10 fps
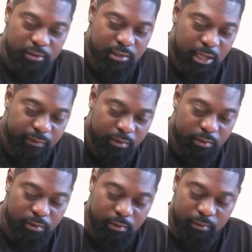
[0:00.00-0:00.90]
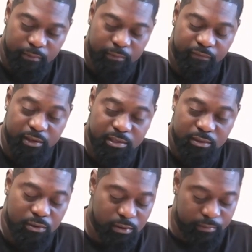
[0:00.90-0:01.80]
Safety hook,
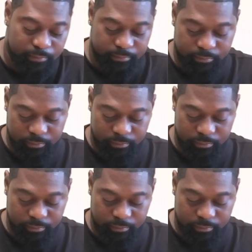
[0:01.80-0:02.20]
fishing hook.